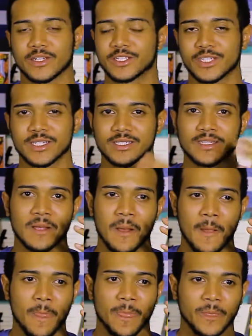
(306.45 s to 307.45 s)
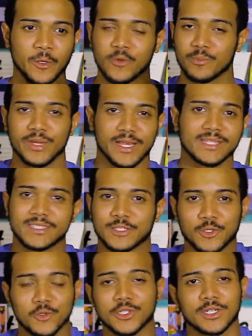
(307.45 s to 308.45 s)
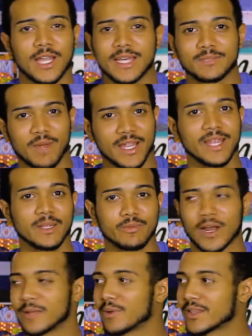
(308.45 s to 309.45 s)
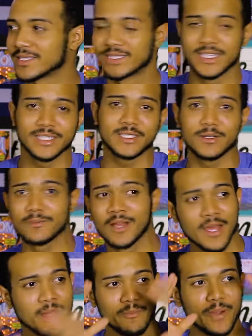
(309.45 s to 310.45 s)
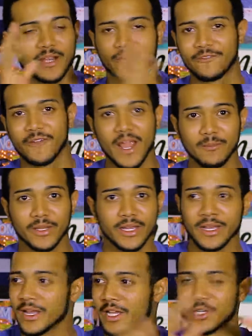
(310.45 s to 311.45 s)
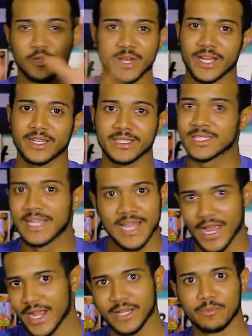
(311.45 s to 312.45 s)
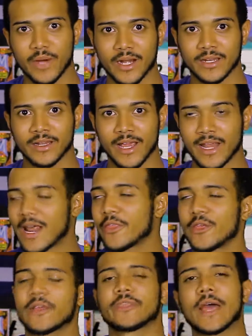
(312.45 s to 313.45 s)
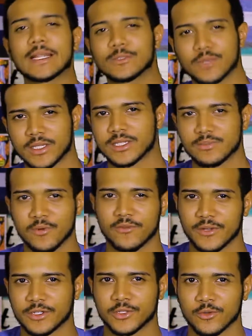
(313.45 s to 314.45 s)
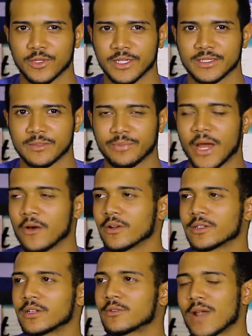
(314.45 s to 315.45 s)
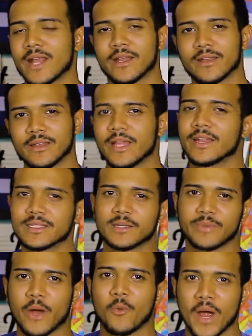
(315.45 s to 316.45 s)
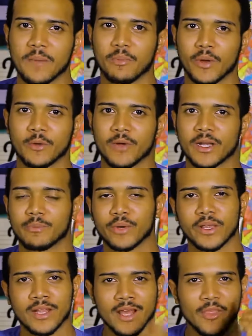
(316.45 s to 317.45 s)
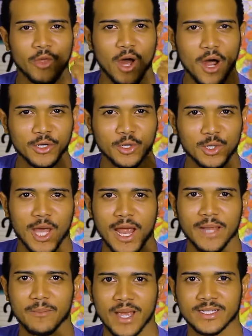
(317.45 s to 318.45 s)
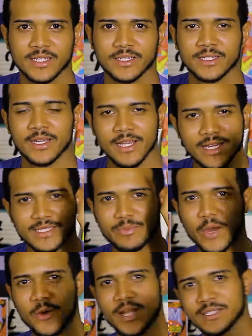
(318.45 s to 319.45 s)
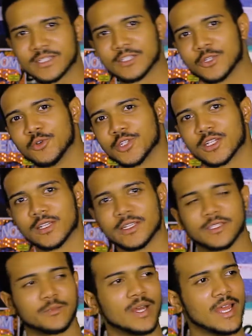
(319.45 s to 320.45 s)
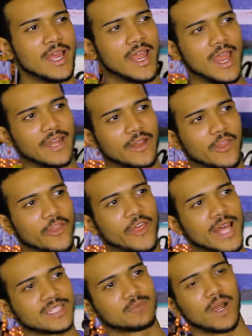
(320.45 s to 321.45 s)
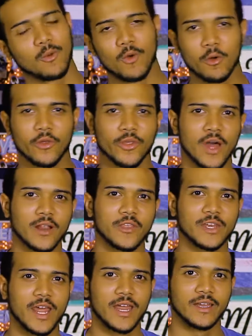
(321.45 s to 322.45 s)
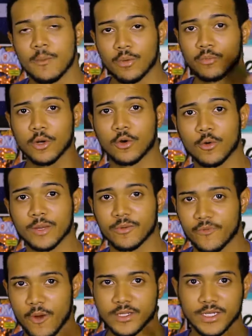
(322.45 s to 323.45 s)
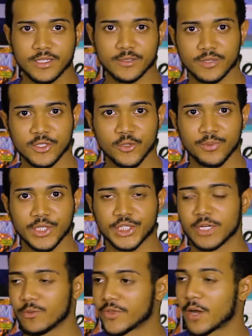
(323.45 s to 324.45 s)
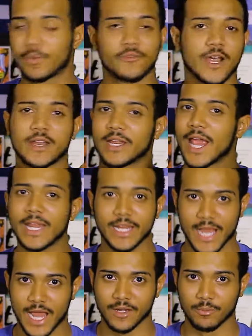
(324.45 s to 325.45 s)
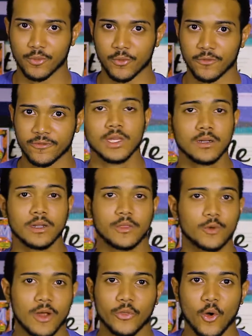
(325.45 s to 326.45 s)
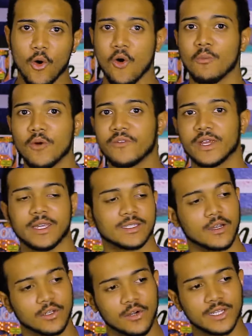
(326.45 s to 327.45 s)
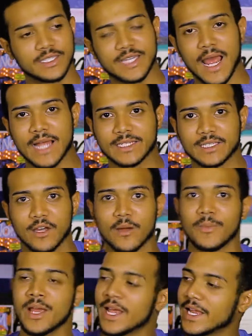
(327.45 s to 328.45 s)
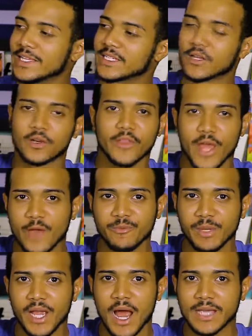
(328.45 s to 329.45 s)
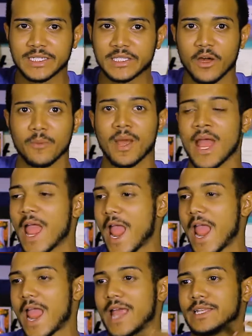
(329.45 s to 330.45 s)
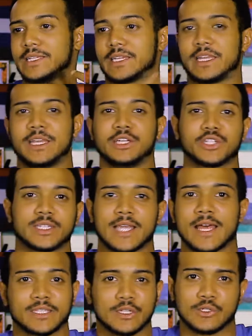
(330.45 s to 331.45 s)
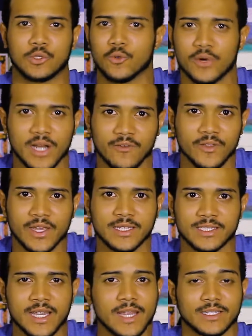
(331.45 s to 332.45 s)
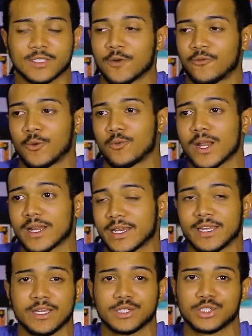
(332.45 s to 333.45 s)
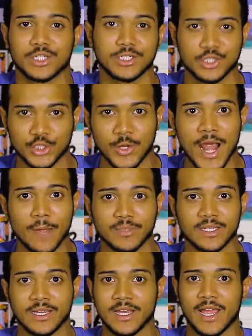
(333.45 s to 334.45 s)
It's just, you could be institutionalized by anybody, by the system, by your family, your niggas, anybody. And I think that's what this movie truly is about. Granted, it is about white boy Rick, but the underlying message is about institutionalism. And that's my woke thought of the day. But real quick, before I say some stupid shit without providing any kind of proof, literally throughout the whole movie, he's under his dad's thumb, he's under the FBI's thumb, and he just has to do whatever they say. And so for Rick, he's just trapped.